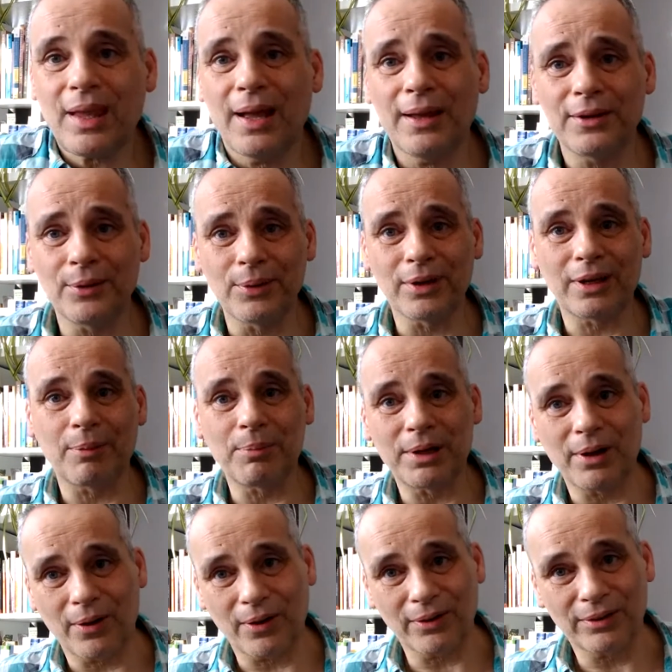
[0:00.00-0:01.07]
I know it can be
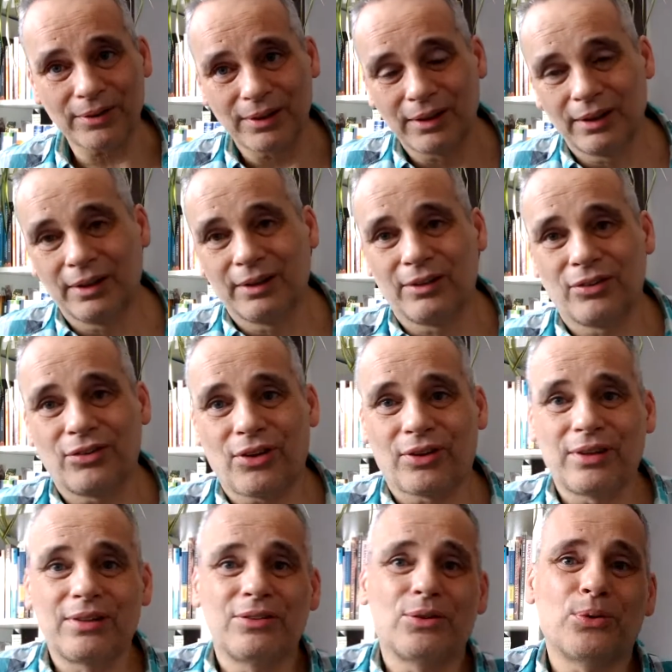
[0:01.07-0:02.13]
hard,
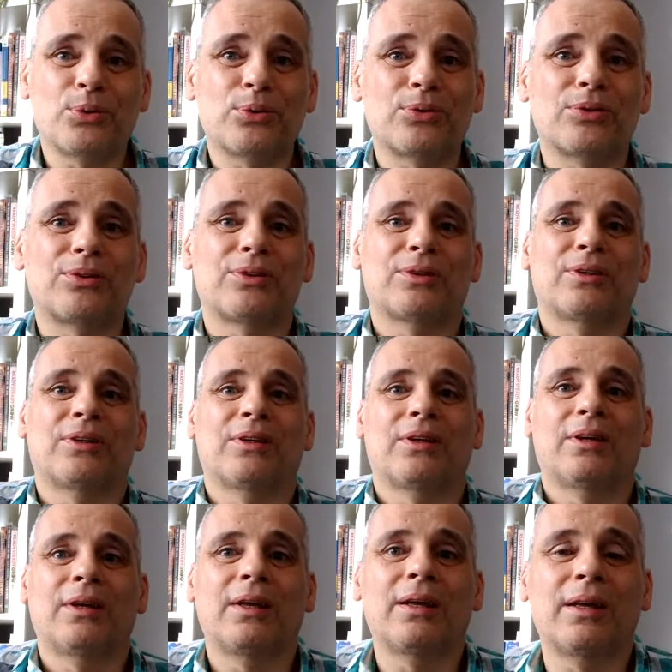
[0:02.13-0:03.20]
stuck indoors.
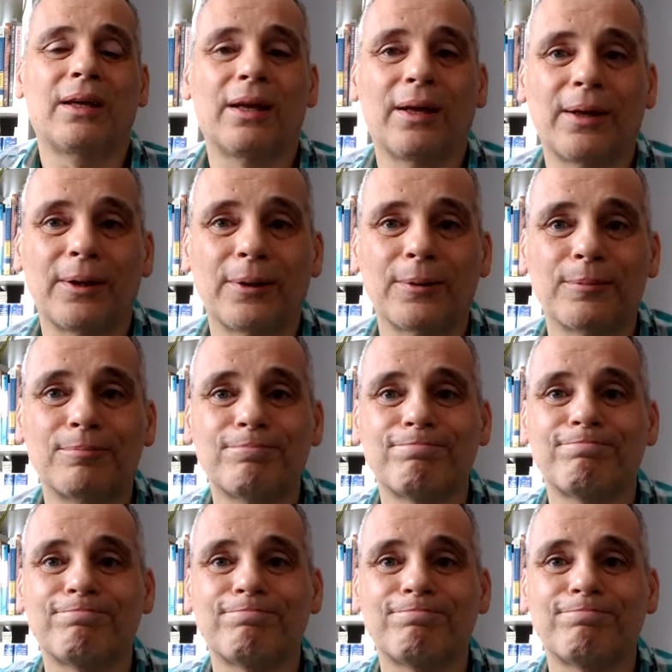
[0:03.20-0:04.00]
I